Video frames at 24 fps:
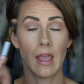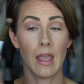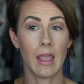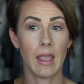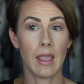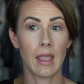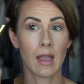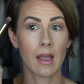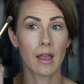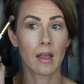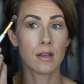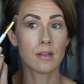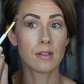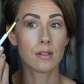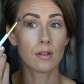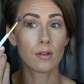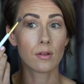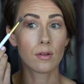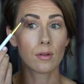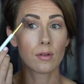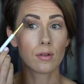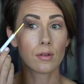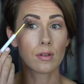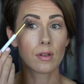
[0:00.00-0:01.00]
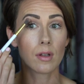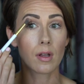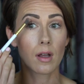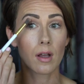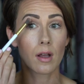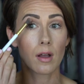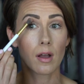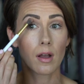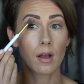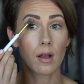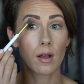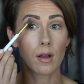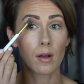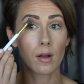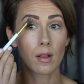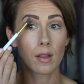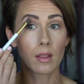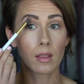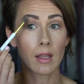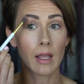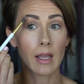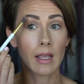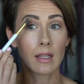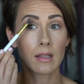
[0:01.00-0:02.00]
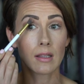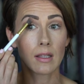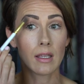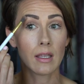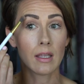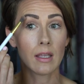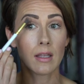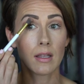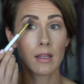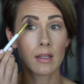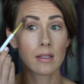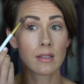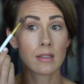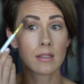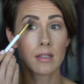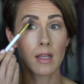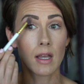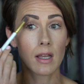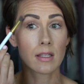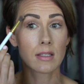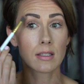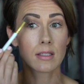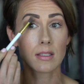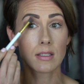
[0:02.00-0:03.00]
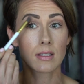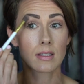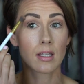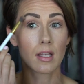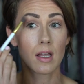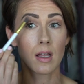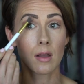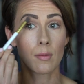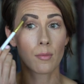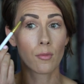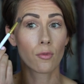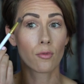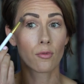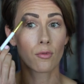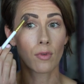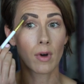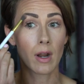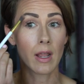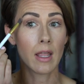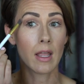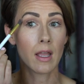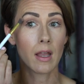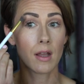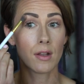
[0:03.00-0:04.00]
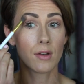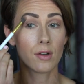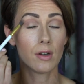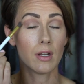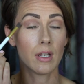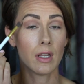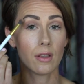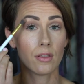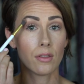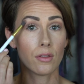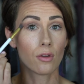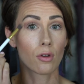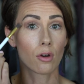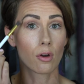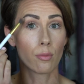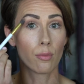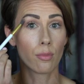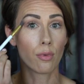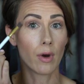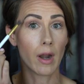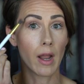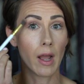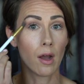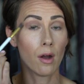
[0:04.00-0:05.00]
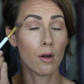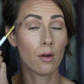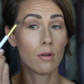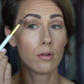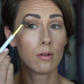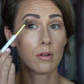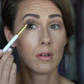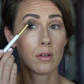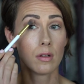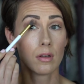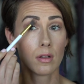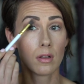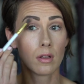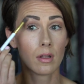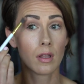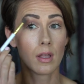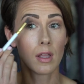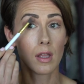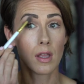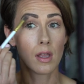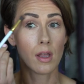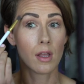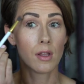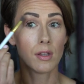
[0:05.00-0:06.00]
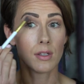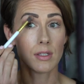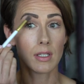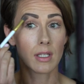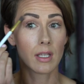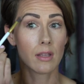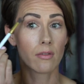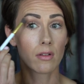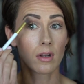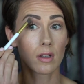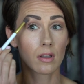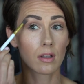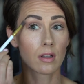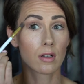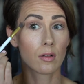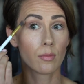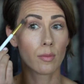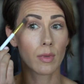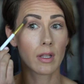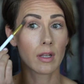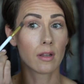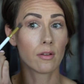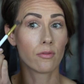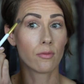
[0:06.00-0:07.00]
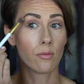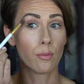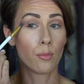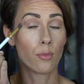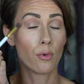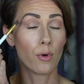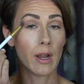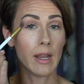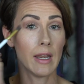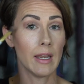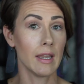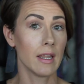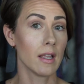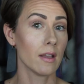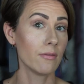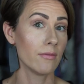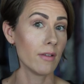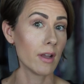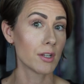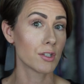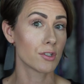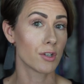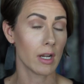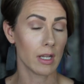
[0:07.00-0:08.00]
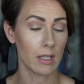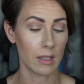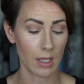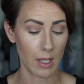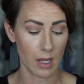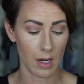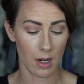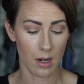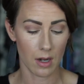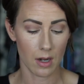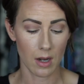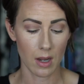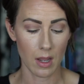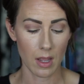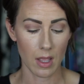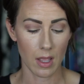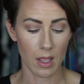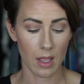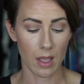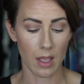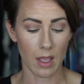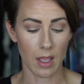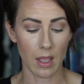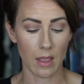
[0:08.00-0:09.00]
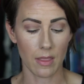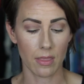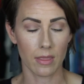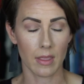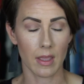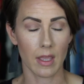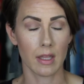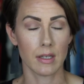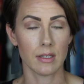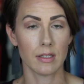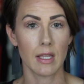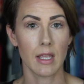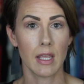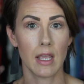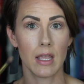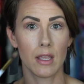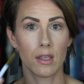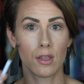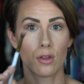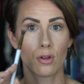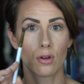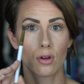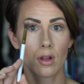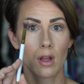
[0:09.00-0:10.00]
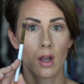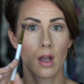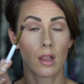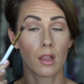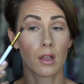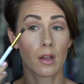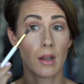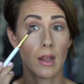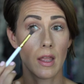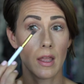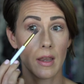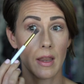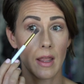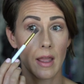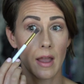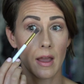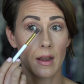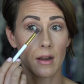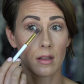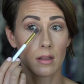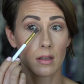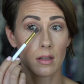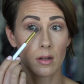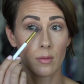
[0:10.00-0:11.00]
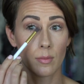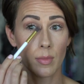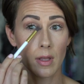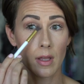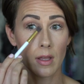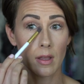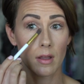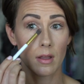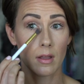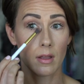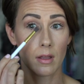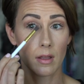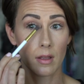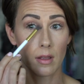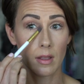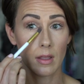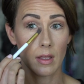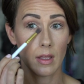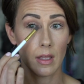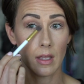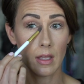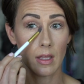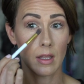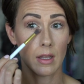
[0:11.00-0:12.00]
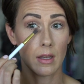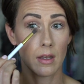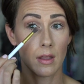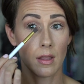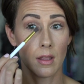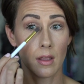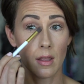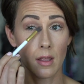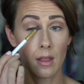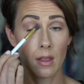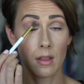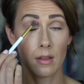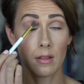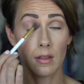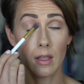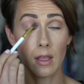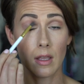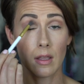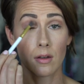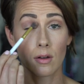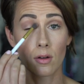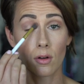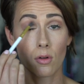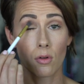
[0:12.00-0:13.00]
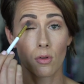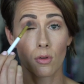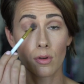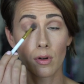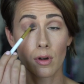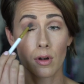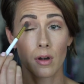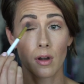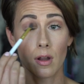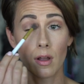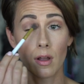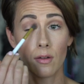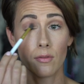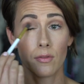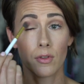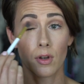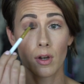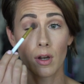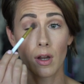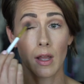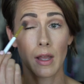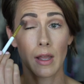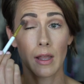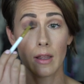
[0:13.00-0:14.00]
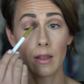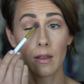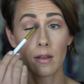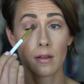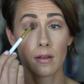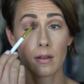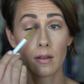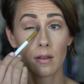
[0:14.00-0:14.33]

and lightly dust some right underneath your brow to give it a little bit of brightening effect right there. And then take your color and add a little bit in the inner corner of your eye.